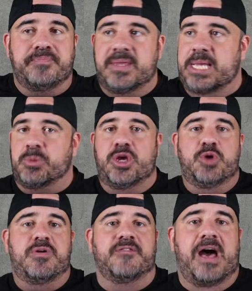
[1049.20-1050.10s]
Guess what?
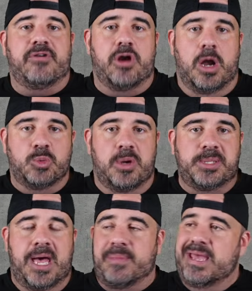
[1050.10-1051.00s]
You put $500 one
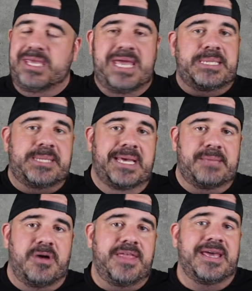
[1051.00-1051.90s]
time. You hit the
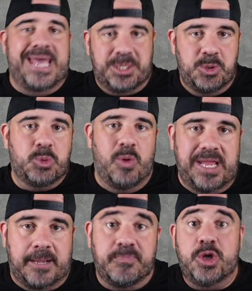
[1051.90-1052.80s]
second month. Guess who's
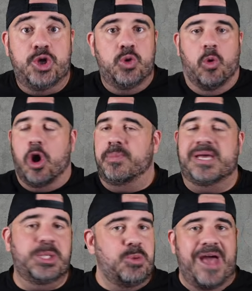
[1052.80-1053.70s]
winning? You are
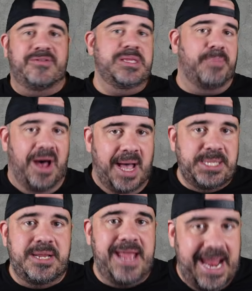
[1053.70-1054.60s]
because you haven't
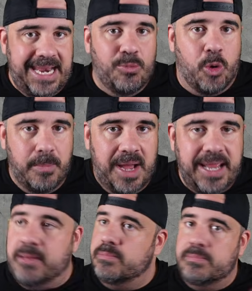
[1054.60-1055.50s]
deposited any more
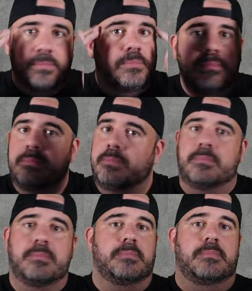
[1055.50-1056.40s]
money.
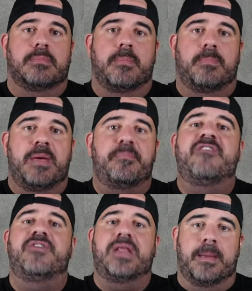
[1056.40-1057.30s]

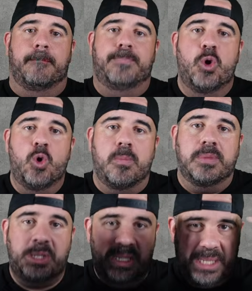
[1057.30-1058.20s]
Epiphany. Boom.
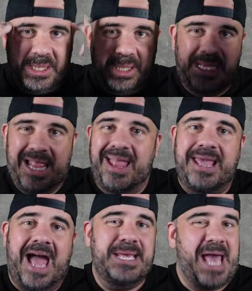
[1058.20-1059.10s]
Did you see the
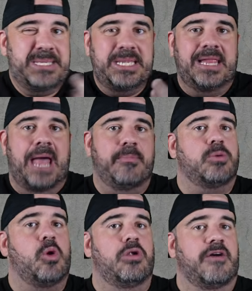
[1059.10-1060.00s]
light? I see the light bulb
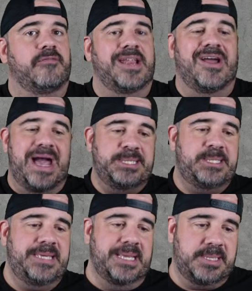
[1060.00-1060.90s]
going off right now. I
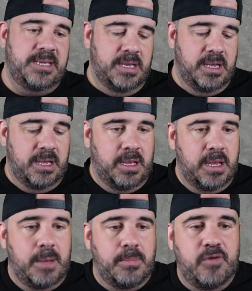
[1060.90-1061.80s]
see it.
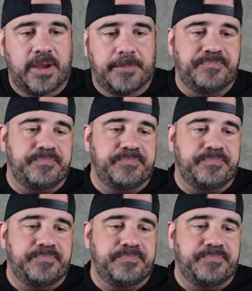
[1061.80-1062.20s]
Moving.